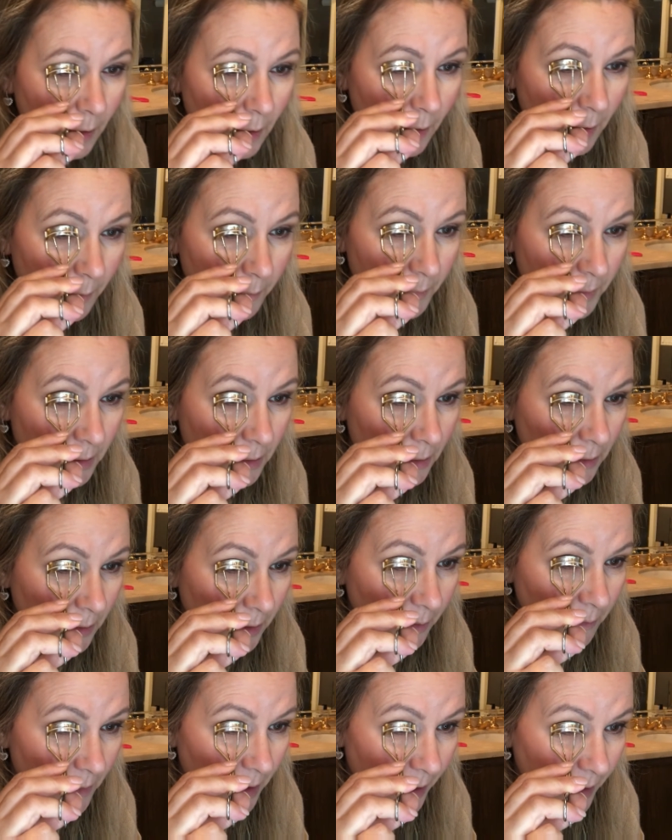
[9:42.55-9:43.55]
I'm
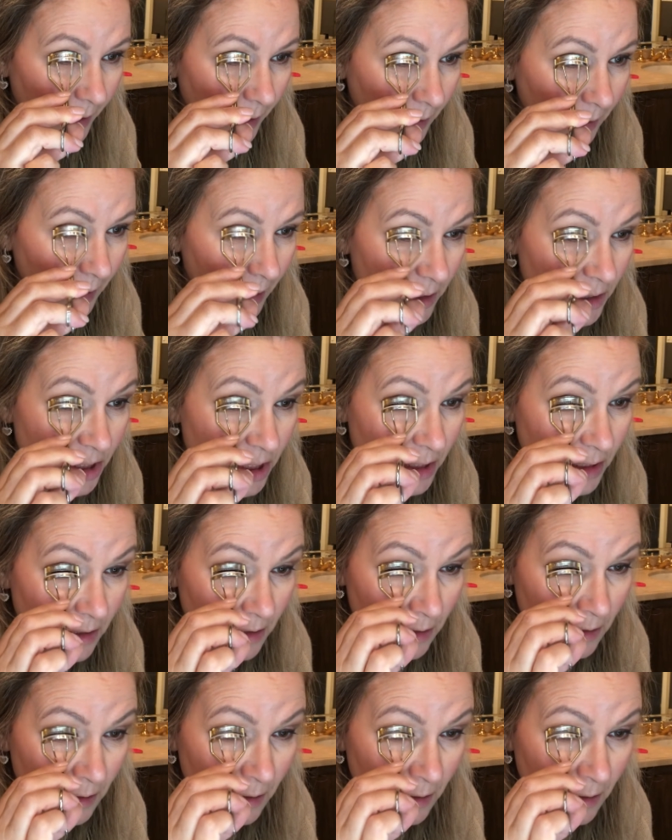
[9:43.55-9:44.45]
curling my eyelashes,